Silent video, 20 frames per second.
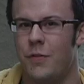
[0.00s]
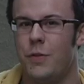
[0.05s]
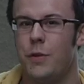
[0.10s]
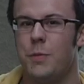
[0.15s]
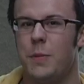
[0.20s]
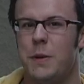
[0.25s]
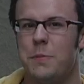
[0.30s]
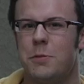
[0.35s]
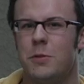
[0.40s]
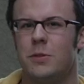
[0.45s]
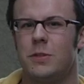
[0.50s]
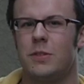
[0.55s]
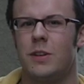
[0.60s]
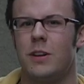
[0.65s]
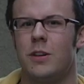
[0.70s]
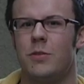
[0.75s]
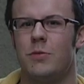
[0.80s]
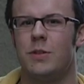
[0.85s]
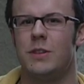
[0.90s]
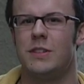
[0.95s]
few people
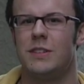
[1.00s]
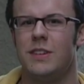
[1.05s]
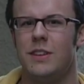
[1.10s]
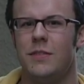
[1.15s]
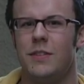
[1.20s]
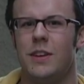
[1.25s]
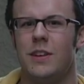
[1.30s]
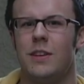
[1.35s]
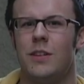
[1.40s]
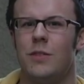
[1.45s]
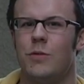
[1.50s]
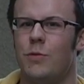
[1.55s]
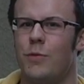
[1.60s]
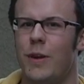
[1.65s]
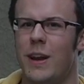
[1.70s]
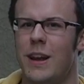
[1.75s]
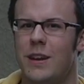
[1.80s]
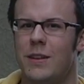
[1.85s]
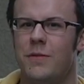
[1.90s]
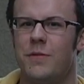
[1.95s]
started receiving
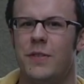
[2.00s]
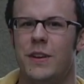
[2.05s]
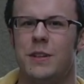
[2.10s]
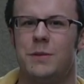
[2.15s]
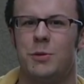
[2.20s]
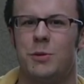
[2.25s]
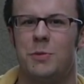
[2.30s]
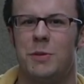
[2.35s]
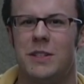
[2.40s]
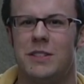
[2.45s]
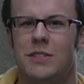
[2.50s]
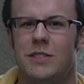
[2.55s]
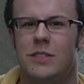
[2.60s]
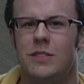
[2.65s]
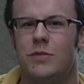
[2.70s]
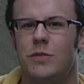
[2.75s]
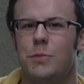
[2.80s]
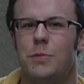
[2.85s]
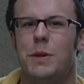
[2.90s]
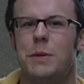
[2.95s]
random Facebook
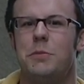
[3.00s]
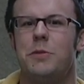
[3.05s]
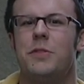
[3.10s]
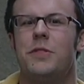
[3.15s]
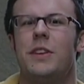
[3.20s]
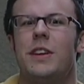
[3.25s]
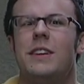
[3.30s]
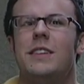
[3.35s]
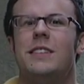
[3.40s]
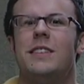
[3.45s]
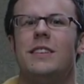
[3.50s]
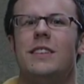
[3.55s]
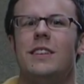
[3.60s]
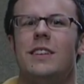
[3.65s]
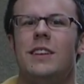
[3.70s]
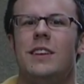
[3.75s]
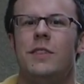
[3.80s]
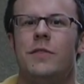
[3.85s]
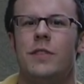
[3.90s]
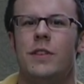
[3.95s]
messages from people they
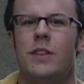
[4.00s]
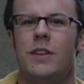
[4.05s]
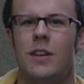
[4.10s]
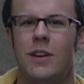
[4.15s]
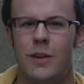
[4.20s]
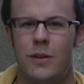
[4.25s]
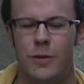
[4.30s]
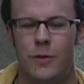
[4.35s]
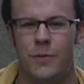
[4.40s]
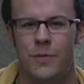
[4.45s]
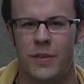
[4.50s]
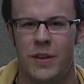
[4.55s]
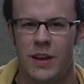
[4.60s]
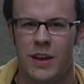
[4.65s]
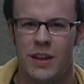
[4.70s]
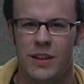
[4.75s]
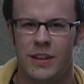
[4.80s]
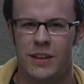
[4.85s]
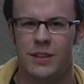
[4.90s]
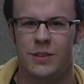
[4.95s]
didn't even know.
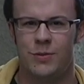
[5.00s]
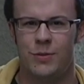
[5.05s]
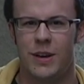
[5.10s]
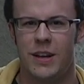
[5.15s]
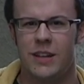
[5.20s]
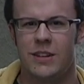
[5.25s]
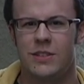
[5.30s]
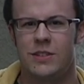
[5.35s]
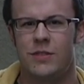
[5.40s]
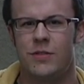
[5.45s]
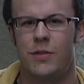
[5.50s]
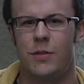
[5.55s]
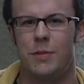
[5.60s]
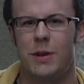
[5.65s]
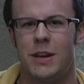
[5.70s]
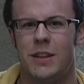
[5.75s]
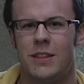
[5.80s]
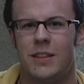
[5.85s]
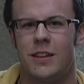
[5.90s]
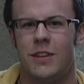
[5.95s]
These ranged from
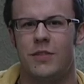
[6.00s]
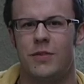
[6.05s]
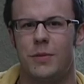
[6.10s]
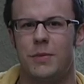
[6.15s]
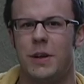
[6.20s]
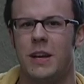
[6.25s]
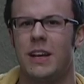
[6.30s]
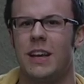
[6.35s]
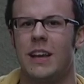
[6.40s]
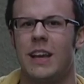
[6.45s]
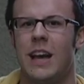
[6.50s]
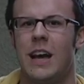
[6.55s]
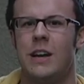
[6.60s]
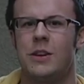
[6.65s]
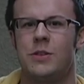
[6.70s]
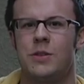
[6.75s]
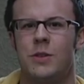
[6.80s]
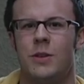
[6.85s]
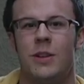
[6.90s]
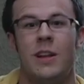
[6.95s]
anything from like a
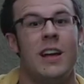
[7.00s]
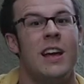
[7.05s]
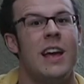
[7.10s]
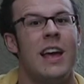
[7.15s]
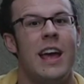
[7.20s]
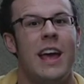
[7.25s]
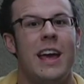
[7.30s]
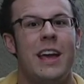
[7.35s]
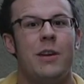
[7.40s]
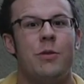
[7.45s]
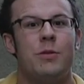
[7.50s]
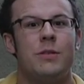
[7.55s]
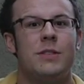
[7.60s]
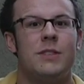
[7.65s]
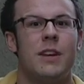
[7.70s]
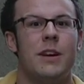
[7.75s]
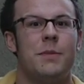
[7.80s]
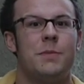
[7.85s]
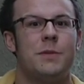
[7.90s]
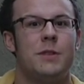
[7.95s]
casual, hey,
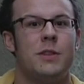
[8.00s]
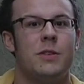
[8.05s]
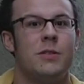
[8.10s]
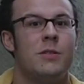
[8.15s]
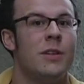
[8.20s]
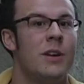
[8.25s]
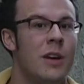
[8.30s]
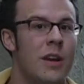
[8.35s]
what's up, to,